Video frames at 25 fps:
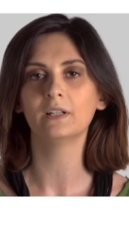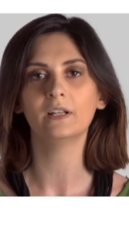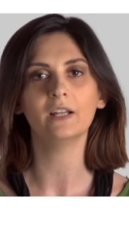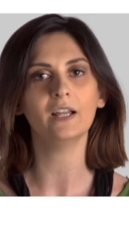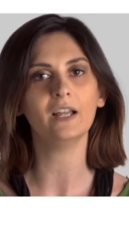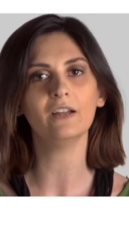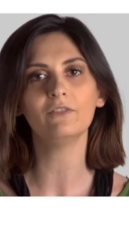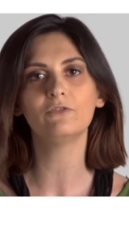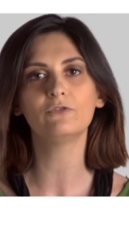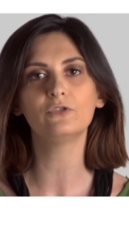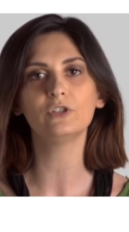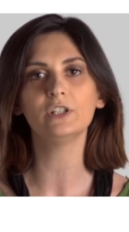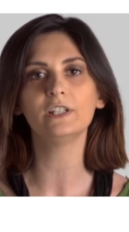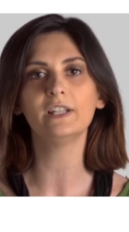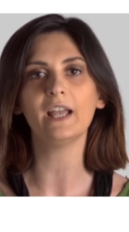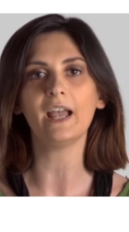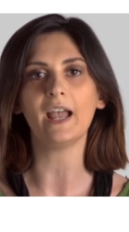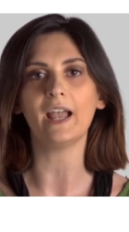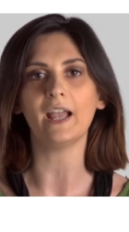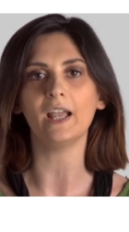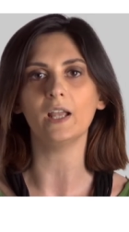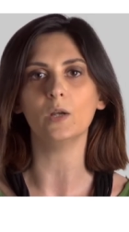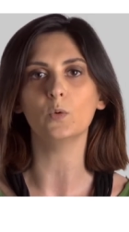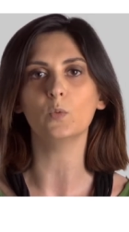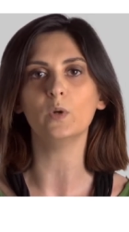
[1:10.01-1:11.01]
Every
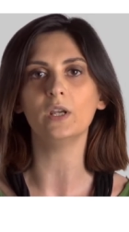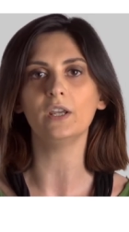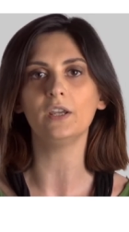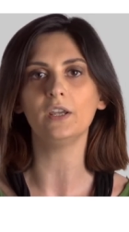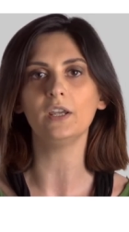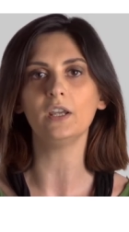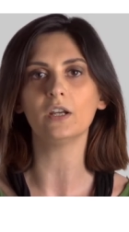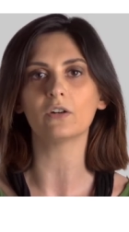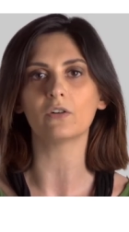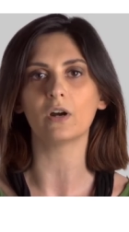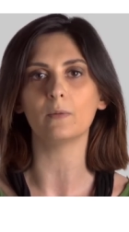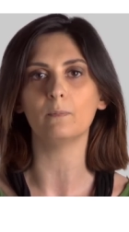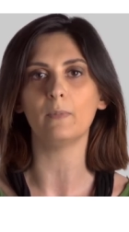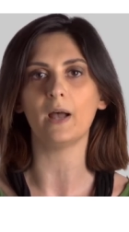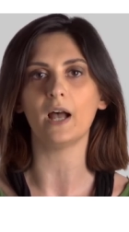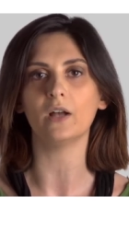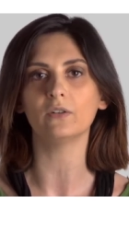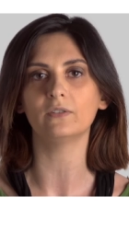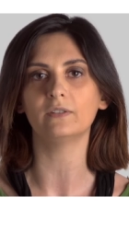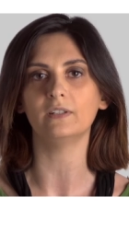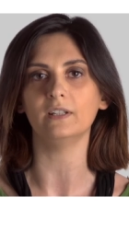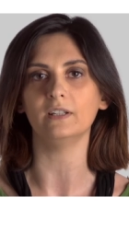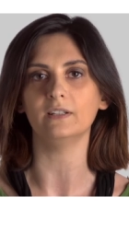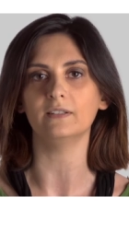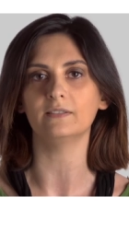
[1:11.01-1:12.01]
day we hear
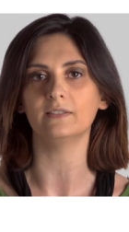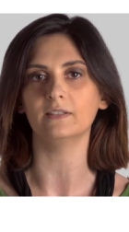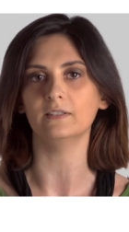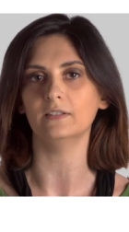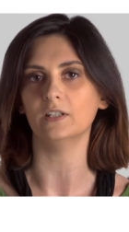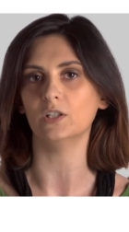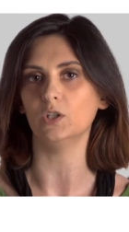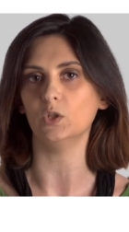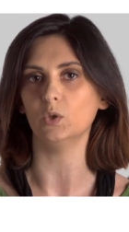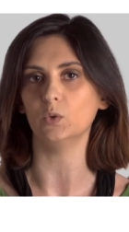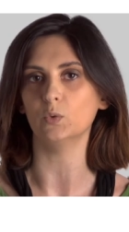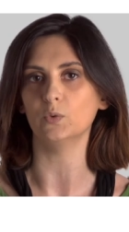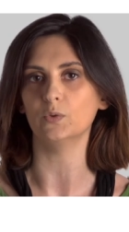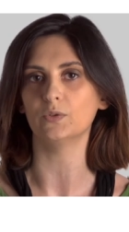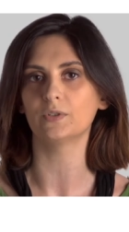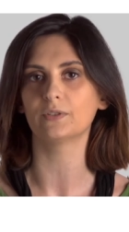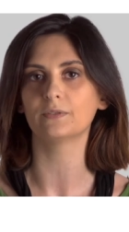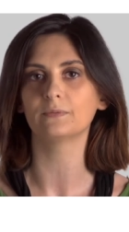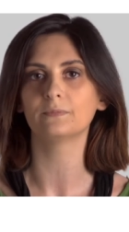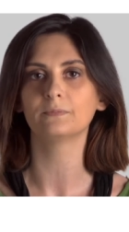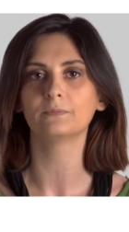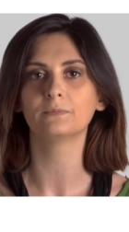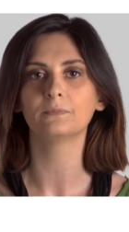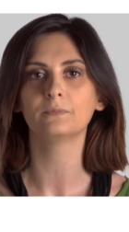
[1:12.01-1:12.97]
about this in the news.